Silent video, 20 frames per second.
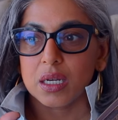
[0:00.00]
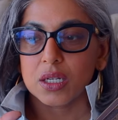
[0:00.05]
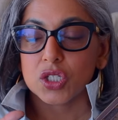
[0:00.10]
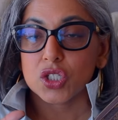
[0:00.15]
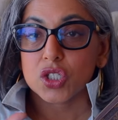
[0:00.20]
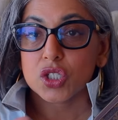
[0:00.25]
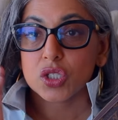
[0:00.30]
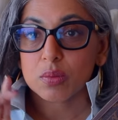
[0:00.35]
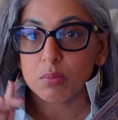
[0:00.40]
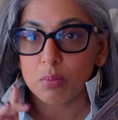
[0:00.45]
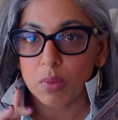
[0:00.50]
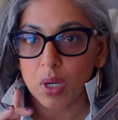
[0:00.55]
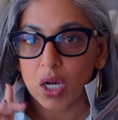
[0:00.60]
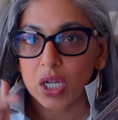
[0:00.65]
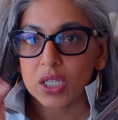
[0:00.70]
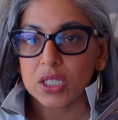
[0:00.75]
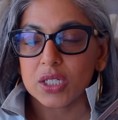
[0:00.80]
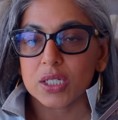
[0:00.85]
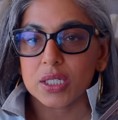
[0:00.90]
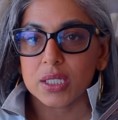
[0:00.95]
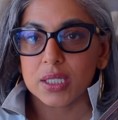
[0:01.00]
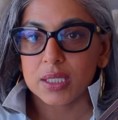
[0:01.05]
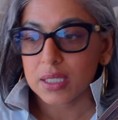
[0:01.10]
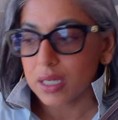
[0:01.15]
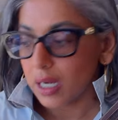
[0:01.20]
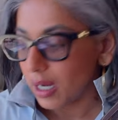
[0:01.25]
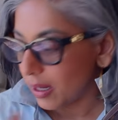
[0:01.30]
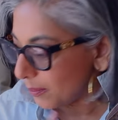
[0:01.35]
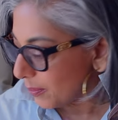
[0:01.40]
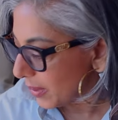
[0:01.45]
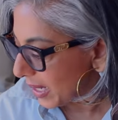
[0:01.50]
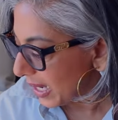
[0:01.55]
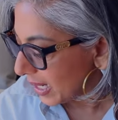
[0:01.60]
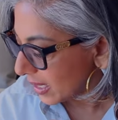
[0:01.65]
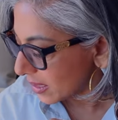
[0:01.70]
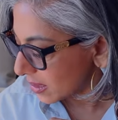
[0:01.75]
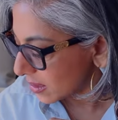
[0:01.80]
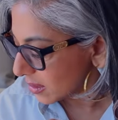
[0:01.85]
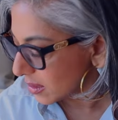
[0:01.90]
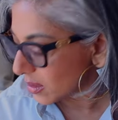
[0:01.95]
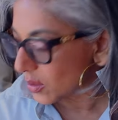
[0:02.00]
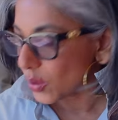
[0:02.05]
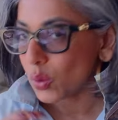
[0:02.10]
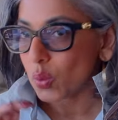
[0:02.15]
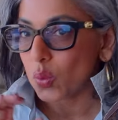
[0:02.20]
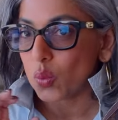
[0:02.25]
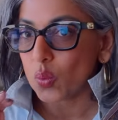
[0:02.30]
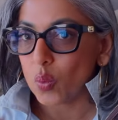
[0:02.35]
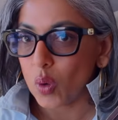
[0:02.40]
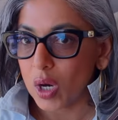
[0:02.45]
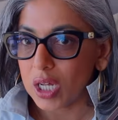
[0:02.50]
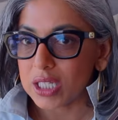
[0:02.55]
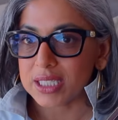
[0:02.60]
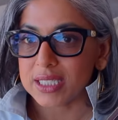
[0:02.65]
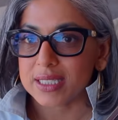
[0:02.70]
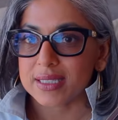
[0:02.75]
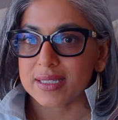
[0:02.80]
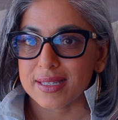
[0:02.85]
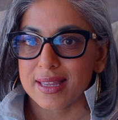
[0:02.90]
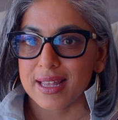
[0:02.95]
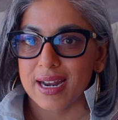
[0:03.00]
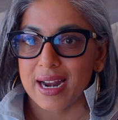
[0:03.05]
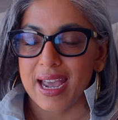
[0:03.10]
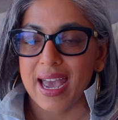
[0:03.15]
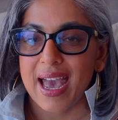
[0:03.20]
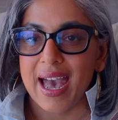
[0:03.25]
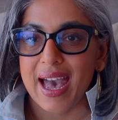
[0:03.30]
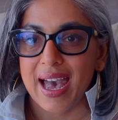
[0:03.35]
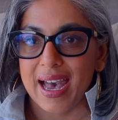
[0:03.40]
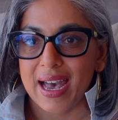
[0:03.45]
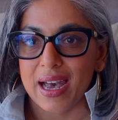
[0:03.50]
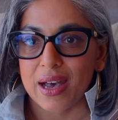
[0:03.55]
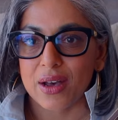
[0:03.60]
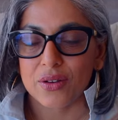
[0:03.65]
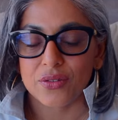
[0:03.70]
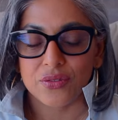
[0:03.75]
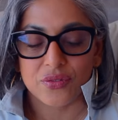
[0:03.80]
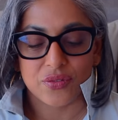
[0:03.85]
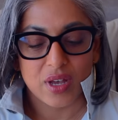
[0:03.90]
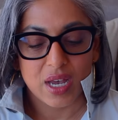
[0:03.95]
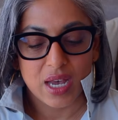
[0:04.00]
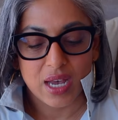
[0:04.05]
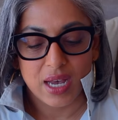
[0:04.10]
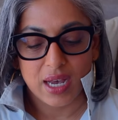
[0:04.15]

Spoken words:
smaller compact wallets that I have.